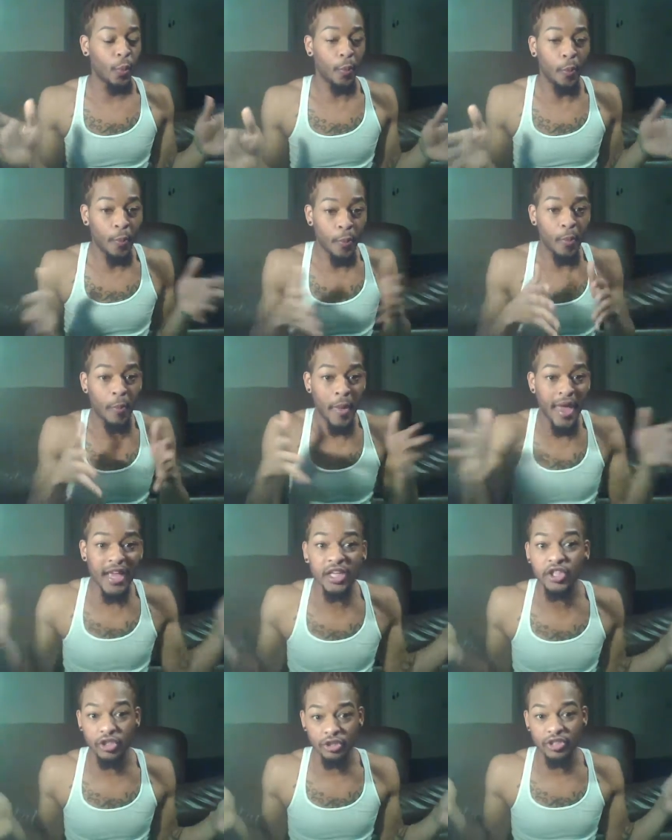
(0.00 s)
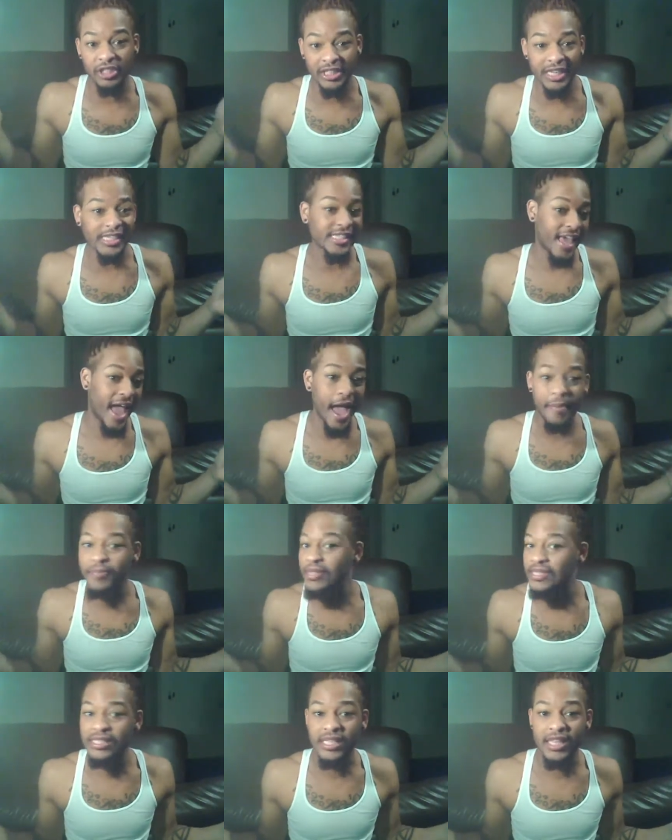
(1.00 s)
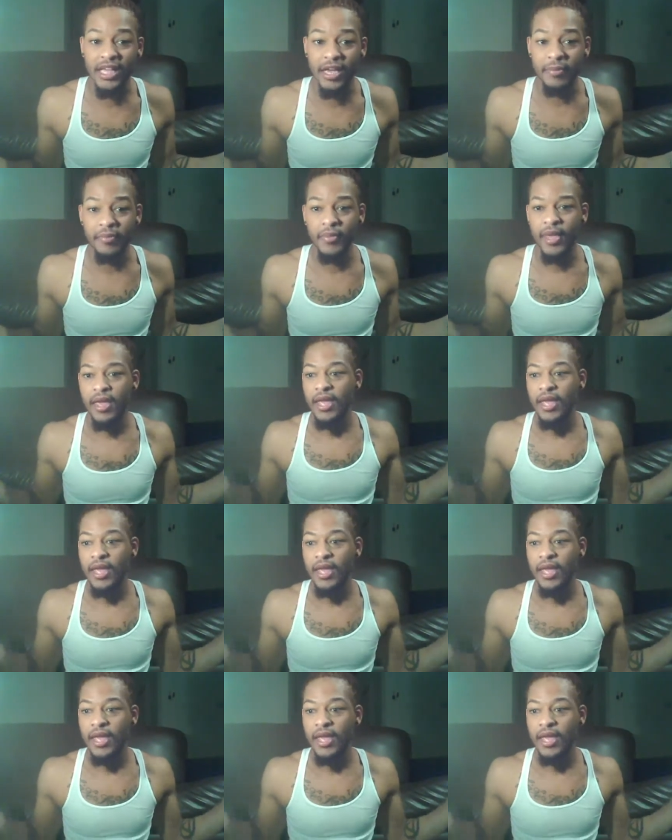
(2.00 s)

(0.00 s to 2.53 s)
major just happened to them.